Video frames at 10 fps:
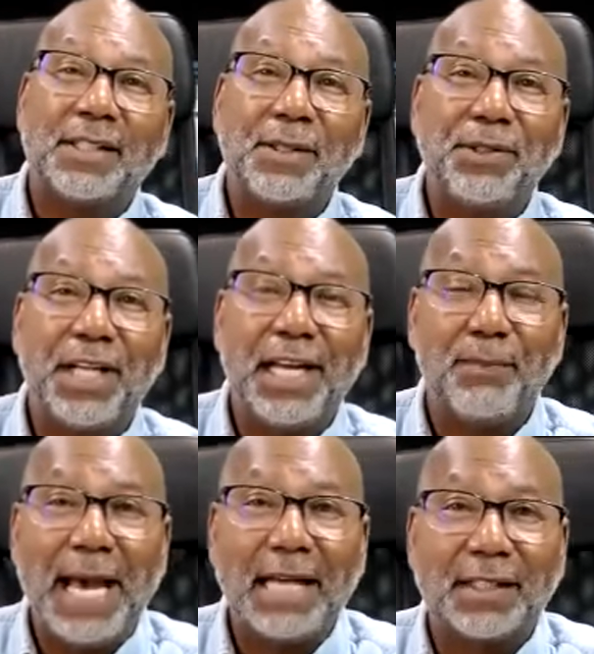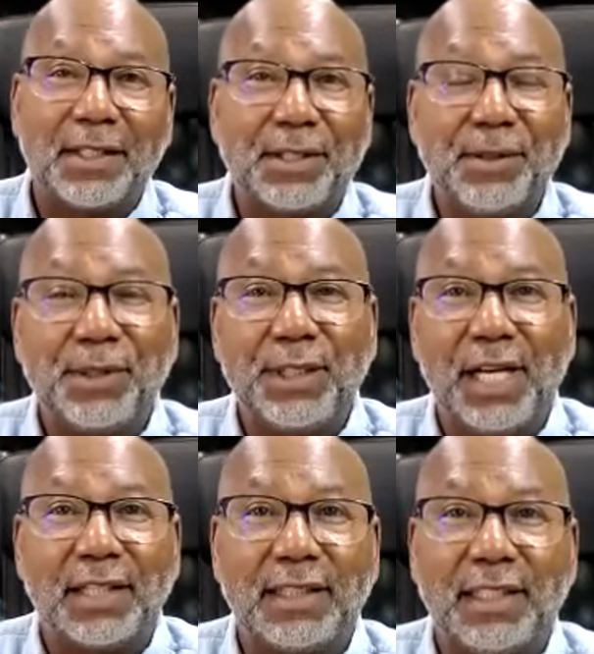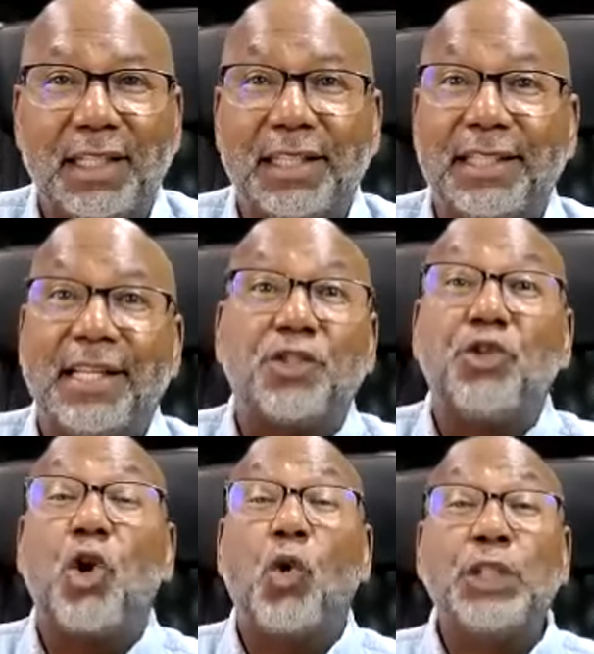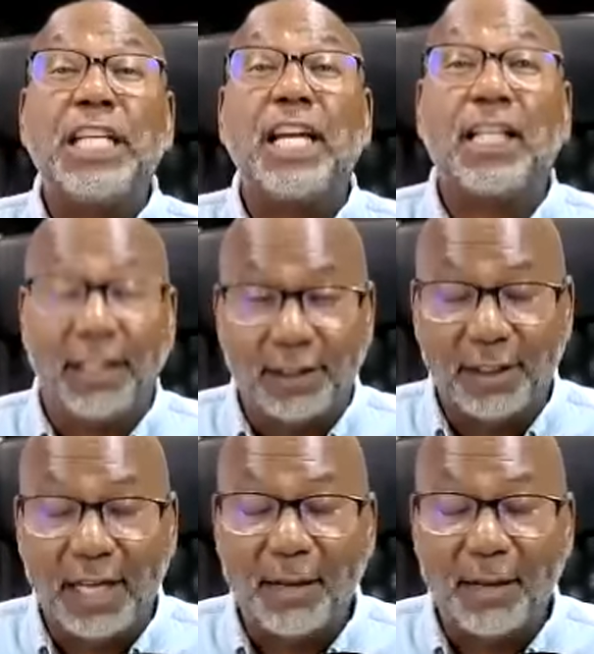Suzan, Ambassador Suzan Johnson Cook, there's no telling.